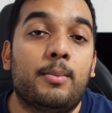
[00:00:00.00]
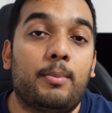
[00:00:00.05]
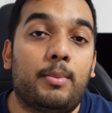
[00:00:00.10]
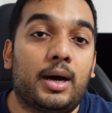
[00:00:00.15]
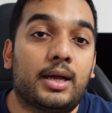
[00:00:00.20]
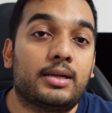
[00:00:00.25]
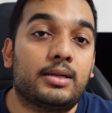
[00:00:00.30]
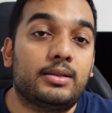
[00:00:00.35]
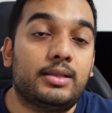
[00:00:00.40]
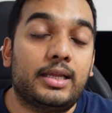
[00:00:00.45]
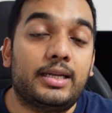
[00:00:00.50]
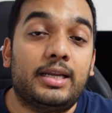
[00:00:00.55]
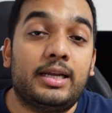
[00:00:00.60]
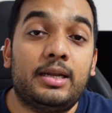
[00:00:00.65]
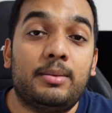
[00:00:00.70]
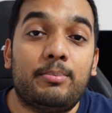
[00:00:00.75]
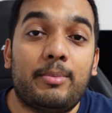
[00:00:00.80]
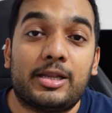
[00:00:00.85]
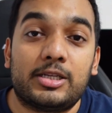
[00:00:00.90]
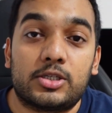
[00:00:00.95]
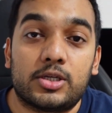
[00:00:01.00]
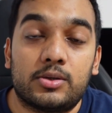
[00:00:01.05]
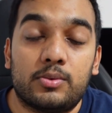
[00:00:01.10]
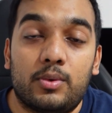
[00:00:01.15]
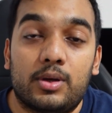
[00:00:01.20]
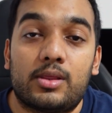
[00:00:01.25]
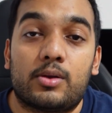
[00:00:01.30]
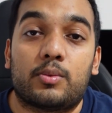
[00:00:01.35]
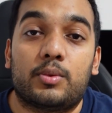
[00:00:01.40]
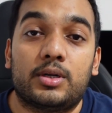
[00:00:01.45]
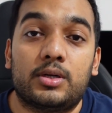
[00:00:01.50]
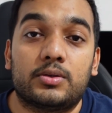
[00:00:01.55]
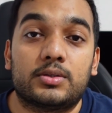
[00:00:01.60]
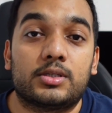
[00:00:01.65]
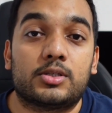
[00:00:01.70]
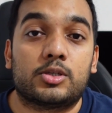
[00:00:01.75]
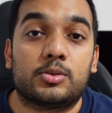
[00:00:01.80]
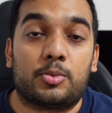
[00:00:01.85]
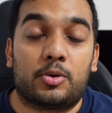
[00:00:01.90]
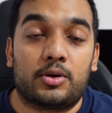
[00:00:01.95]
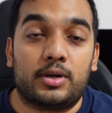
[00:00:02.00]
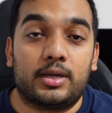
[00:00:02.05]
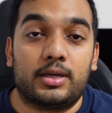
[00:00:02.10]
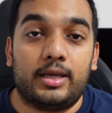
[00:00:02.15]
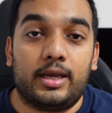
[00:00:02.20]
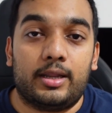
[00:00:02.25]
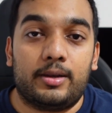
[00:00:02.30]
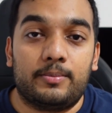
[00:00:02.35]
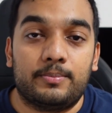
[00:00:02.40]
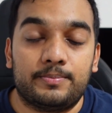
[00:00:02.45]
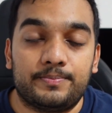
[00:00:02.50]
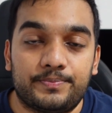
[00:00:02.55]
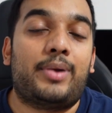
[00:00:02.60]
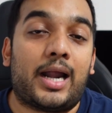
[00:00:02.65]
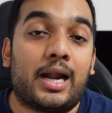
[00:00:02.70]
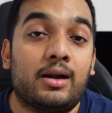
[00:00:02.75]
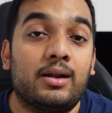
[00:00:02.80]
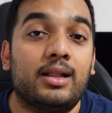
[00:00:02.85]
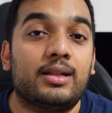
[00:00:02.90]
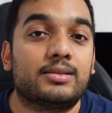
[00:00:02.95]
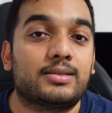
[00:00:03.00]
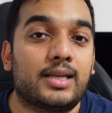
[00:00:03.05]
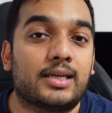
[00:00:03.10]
but they didn't mention whether Windows is supported yet. Parallels